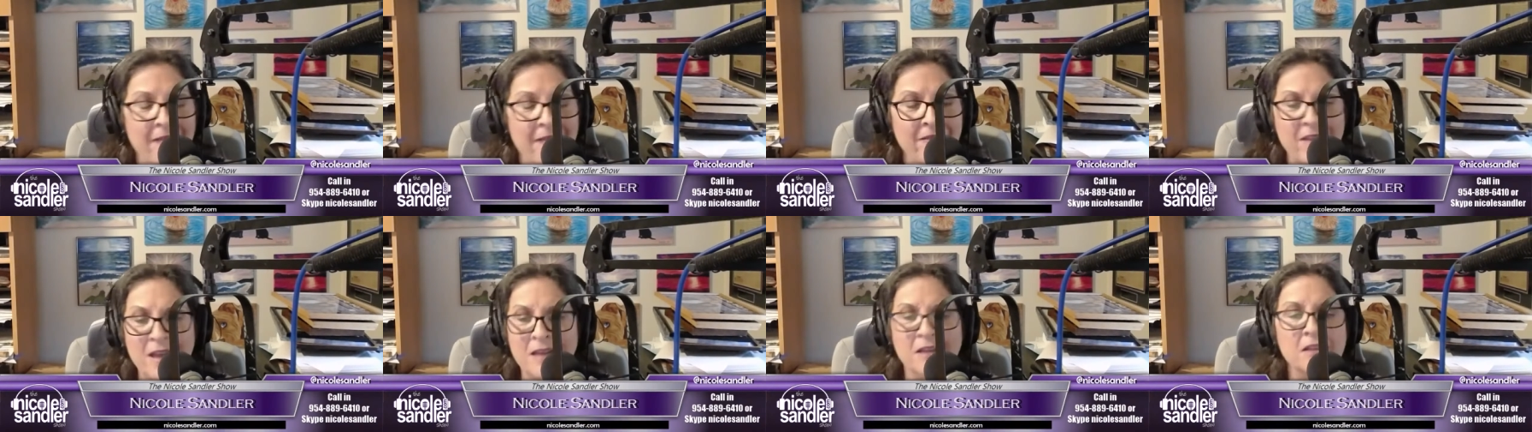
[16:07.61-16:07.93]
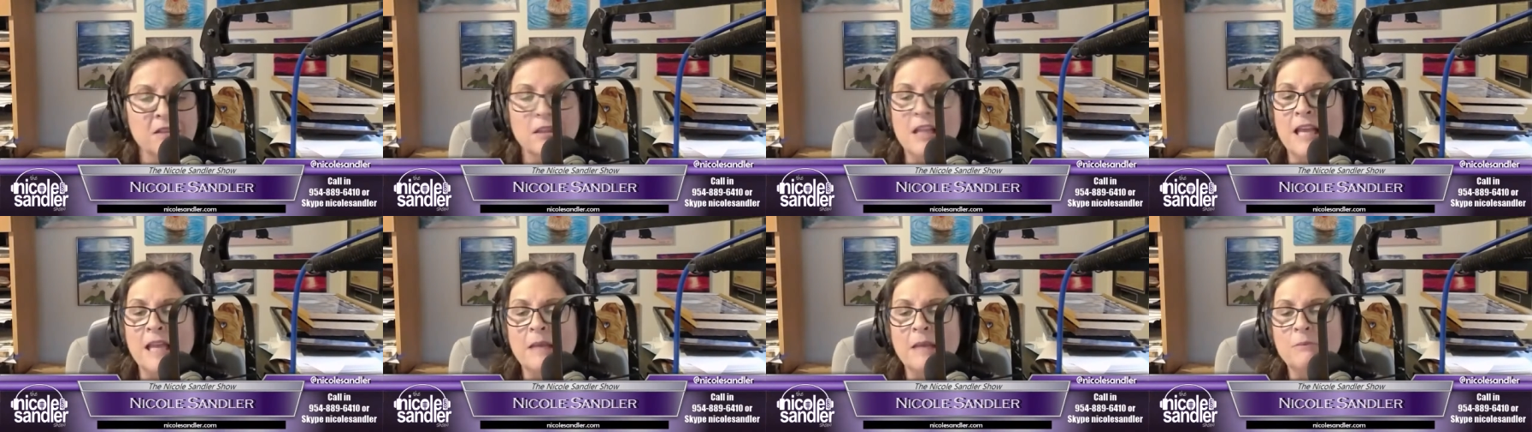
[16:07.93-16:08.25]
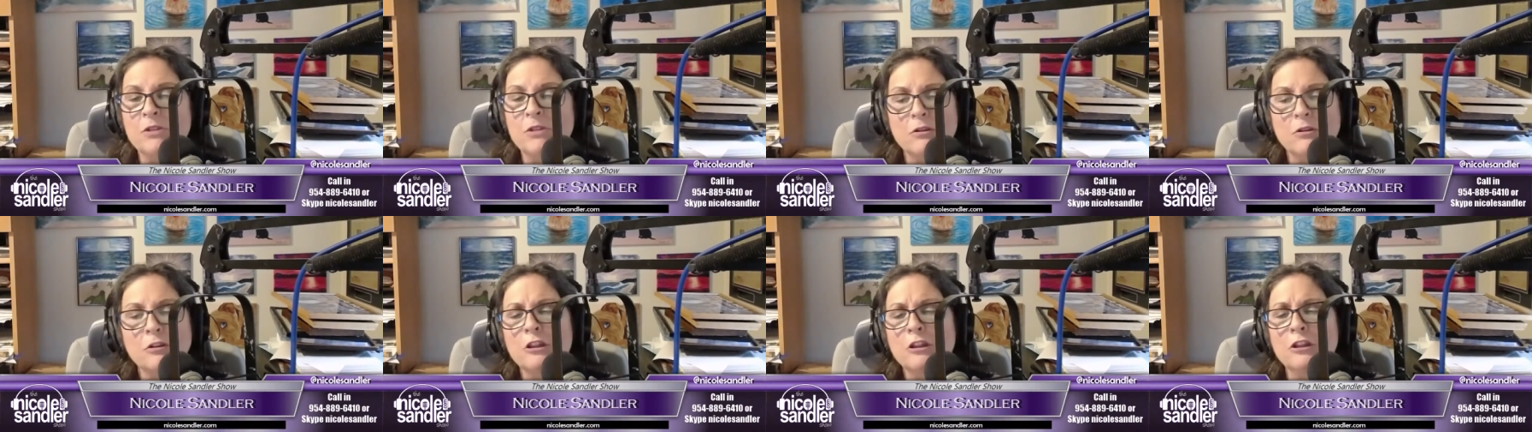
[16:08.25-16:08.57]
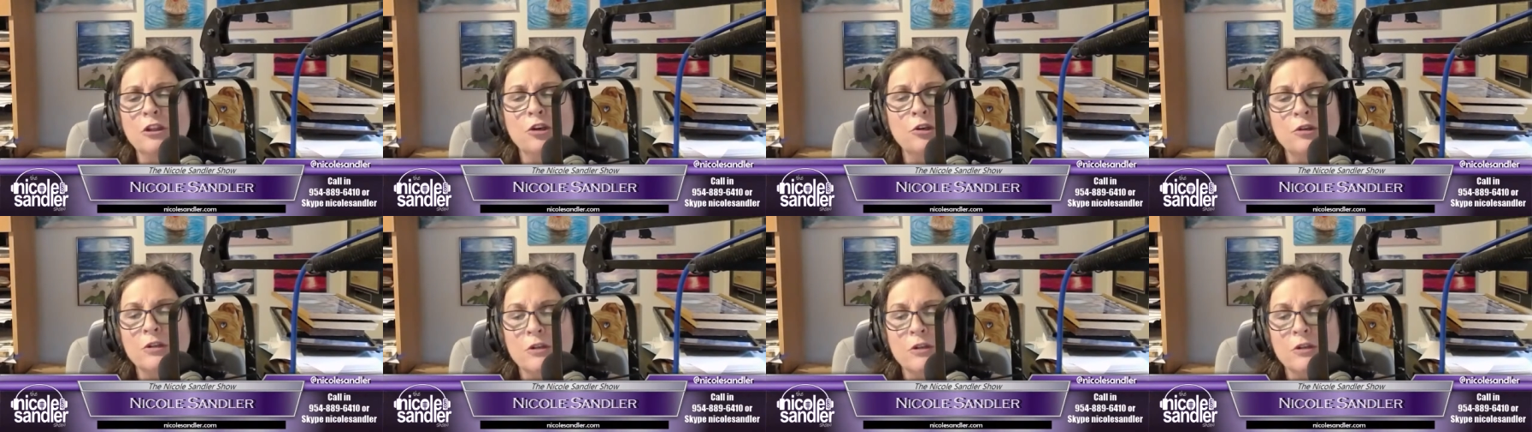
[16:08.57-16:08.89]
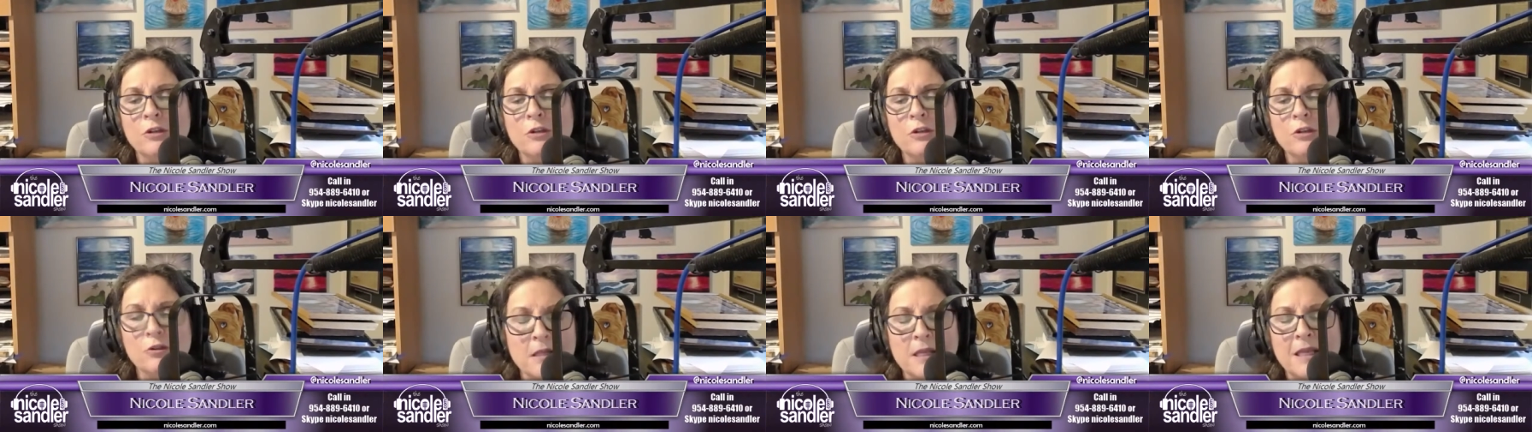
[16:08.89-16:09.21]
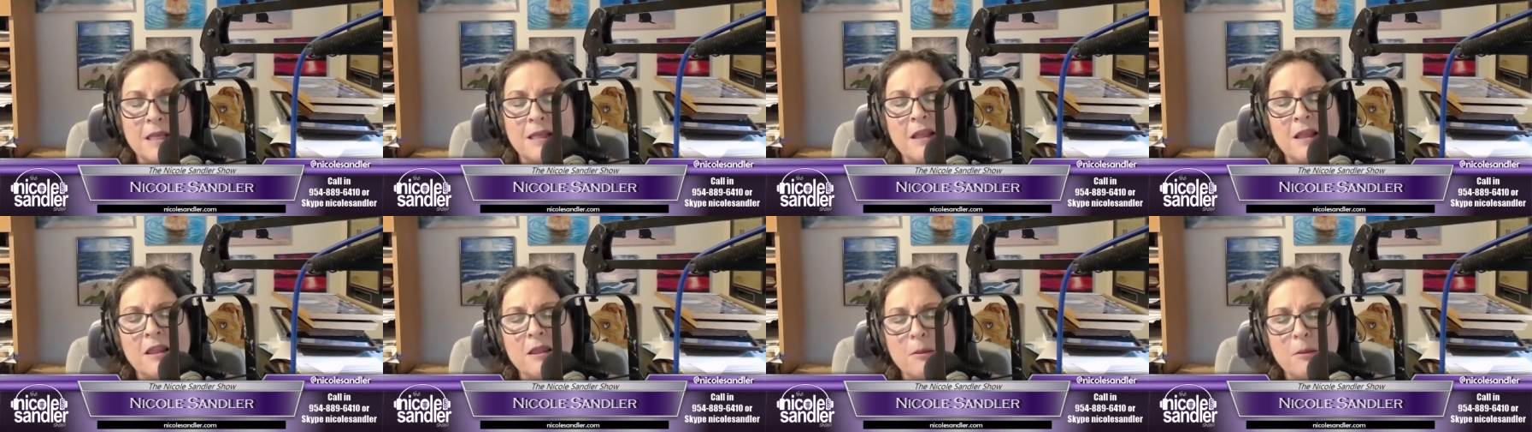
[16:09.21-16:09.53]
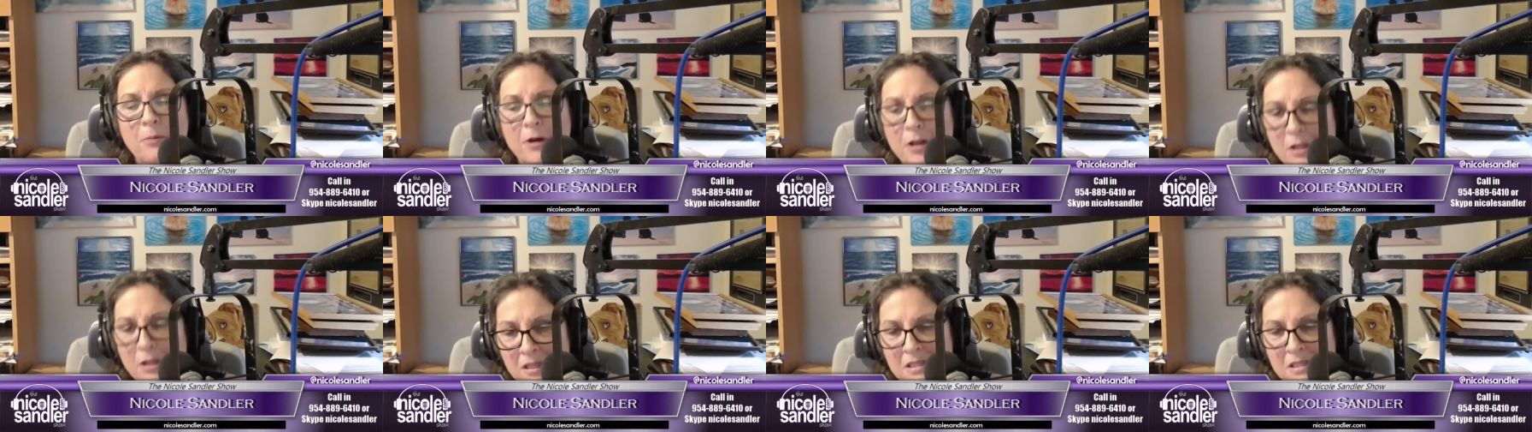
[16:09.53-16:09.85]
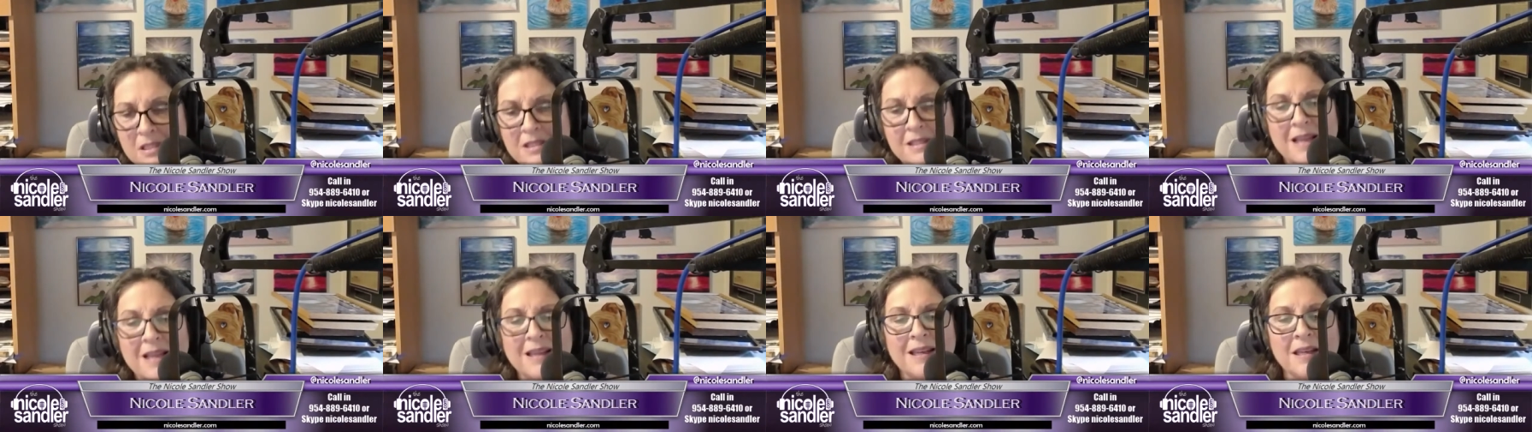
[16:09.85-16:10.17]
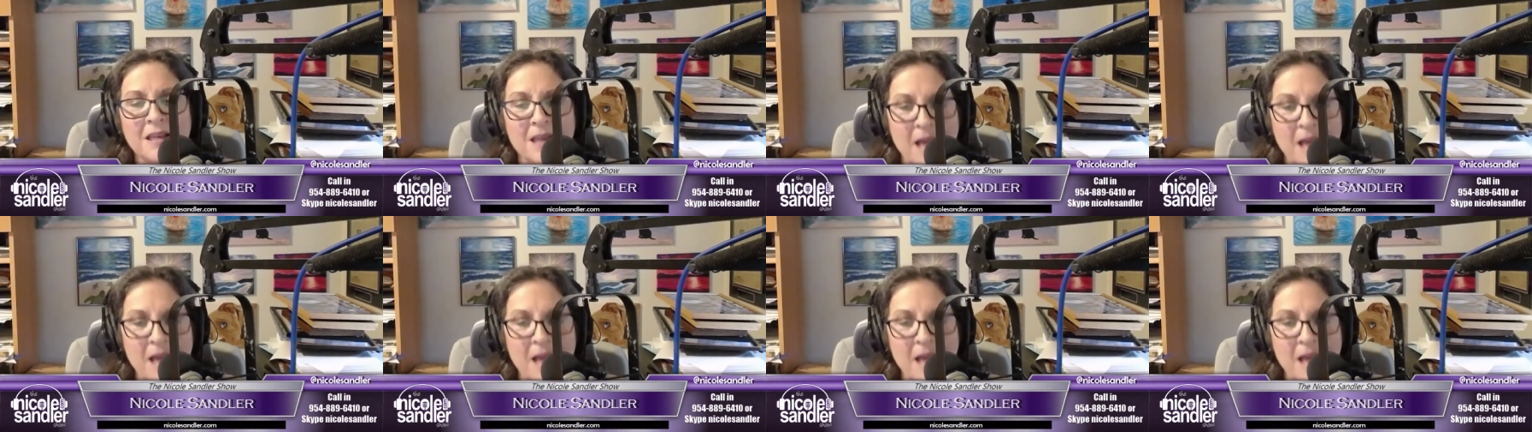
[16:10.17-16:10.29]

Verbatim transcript: and then claimed ludicrously that the Pulse